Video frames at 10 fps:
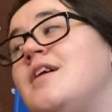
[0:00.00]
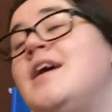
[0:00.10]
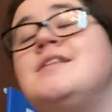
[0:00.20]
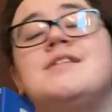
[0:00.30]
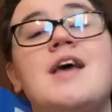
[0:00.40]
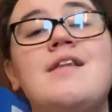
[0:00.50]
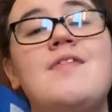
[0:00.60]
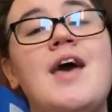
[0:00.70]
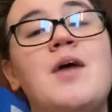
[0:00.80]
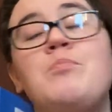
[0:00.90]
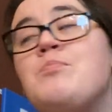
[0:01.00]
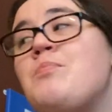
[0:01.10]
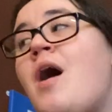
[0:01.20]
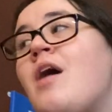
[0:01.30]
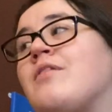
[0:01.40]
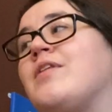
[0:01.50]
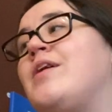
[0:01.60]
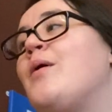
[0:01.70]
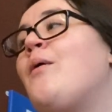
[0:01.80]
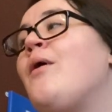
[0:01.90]
Instead, they had
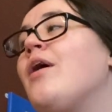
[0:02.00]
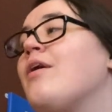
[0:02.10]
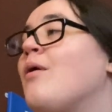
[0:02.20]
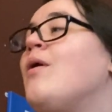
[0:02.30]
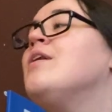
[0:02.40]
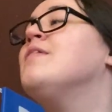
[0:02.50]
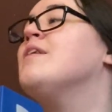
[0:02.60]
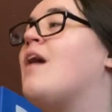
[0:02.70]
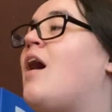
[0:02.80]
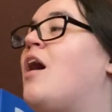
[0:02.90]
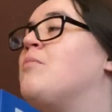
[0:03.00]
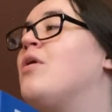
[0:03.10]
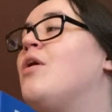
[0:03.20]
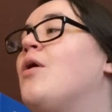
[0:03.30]
broccoli or corn on the cob